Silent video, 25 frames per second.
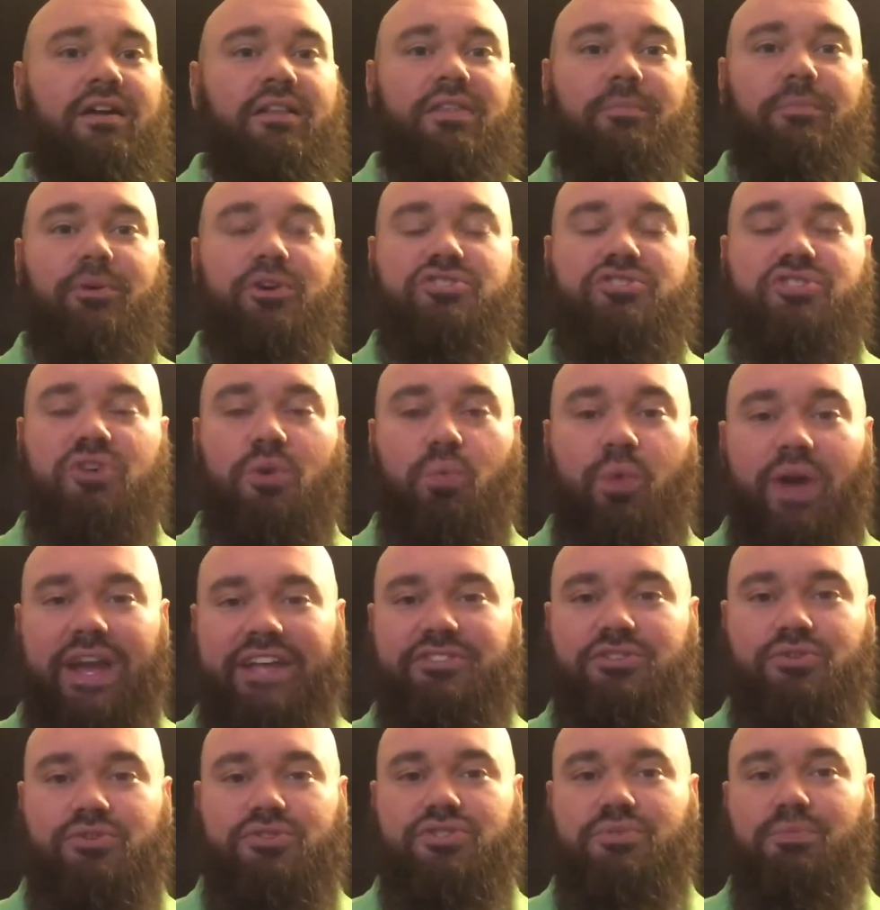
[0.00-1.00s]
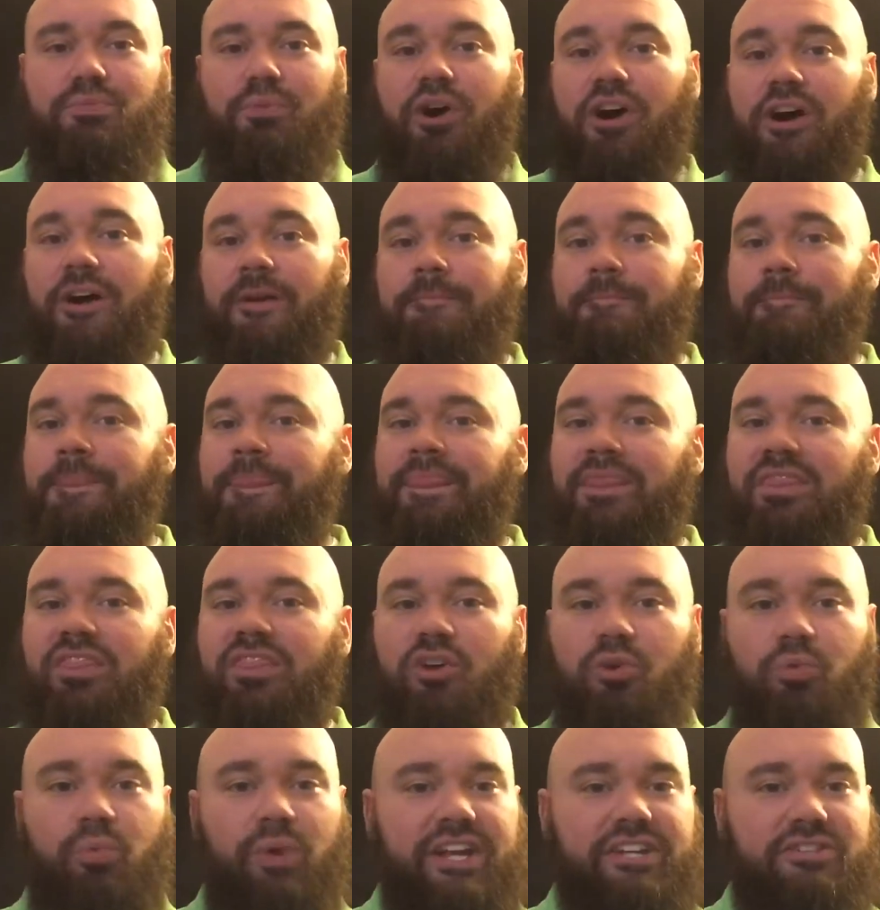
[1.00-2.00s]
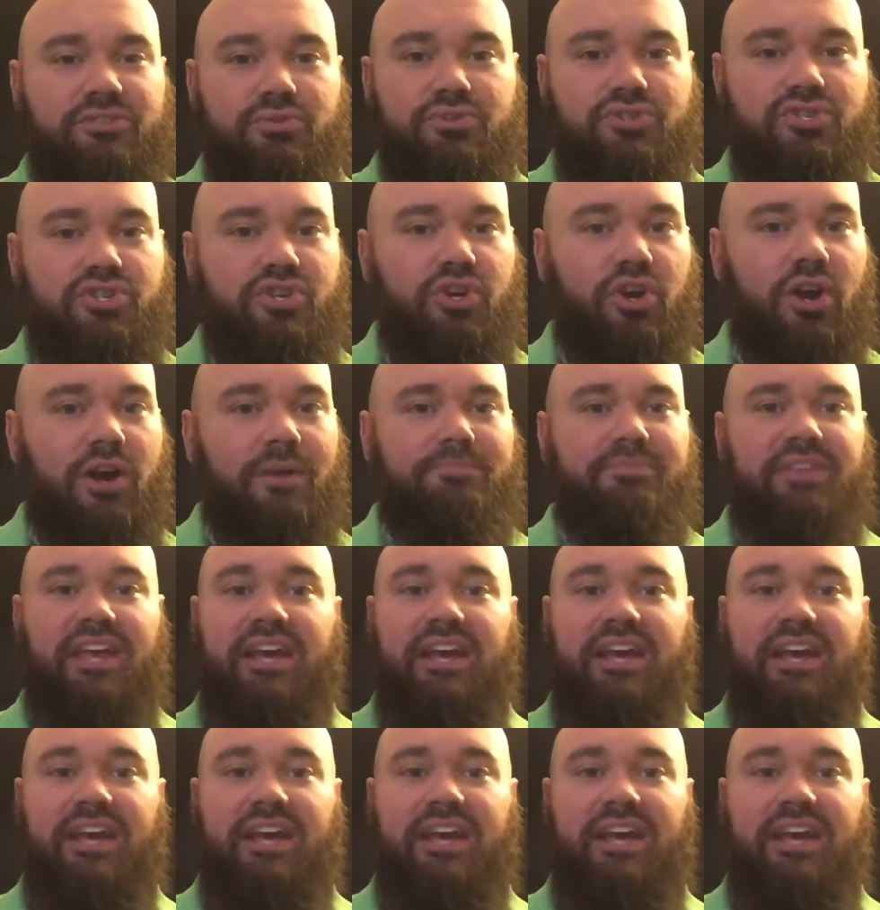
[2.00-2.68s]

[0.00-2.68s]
The books are way too smart. They're way too sharp.